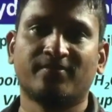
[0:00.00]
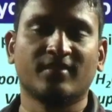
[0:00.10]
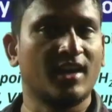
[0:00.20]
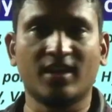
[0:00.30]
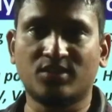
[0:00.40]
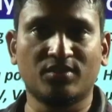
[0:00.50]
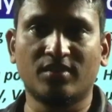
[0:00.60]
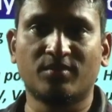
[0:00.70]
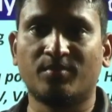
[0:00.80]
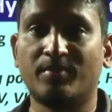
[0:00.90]

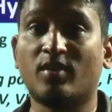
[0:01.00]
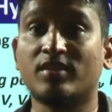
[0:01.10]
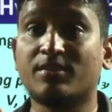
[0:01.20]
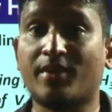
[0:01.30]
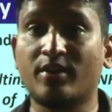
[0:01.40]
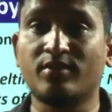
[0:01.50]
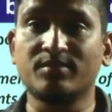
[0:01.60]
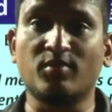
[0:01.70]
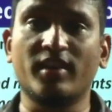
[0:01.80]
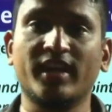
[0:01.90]
Understood? Because of hydrogen
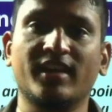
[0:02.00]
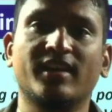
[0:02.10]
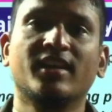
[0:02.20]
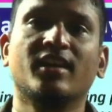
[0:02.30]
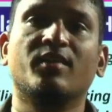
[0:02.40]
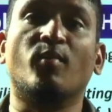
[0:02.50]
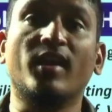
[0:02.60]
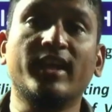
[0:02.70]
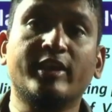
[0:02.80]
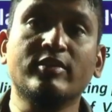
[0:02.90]
bonding,
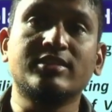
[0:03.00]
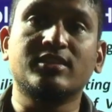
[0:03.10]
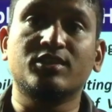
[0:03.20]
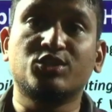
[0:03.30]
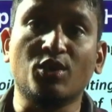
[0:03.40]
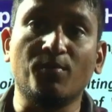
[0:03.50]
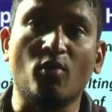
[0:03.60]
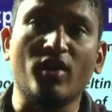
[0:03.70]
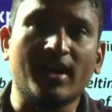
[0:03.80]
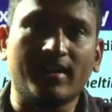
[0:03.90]
molecules show
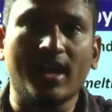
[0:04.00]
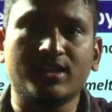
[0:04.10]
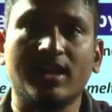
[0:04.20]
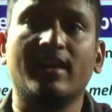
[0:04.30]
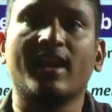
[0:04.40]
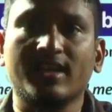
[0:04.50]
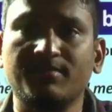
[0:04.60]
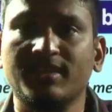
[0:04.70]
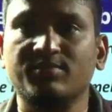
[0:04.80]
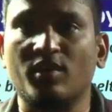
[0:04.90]
more attraction. Attraction
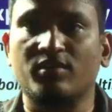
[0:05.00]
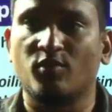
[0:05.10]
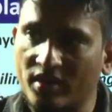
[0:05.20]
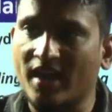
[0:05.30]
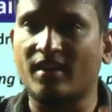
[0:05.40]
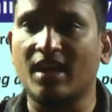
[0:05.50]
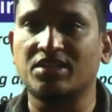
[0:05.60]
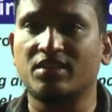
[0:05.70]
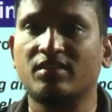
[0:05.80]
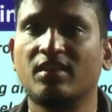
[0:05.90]
means what? Only
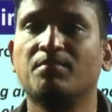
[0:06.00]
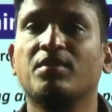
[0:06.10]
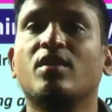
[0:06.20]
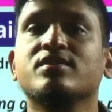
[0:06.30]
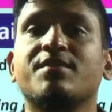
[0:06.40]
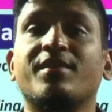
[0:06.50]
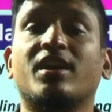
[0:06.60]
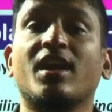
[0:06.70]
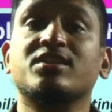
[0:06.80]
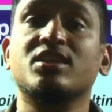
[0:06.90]
attraction. Because of
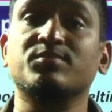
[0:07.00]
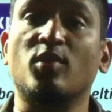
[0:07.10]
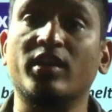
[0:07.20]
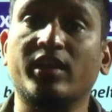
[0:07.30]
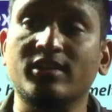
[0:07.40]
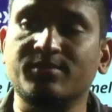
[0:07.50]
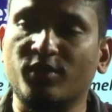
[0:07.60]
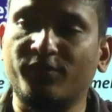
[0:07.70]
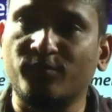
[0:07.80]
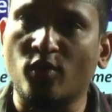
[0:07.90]
attractions, molecules
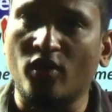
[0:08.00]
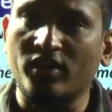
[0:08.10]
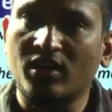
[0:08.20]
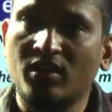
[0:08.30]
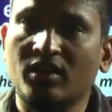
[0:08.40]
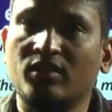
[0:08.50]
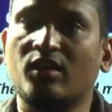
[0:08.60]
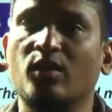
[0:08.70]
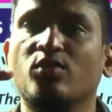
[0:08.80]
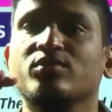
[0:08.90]
move more
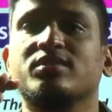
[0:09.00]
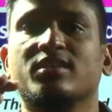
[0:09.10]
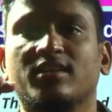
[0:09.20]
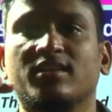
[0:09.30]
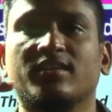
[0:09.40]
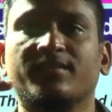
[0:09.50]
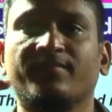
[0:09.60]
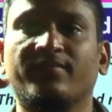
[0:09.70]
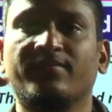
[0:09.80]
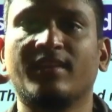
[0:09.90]
closer.
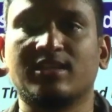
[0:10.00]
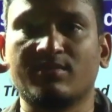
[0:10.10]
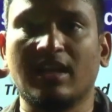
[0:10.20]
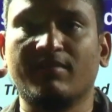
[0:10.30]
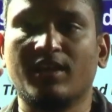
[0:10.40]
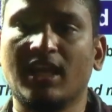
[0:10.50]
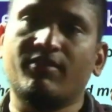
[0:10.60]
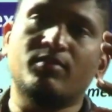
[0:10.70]
That's why liquid. Even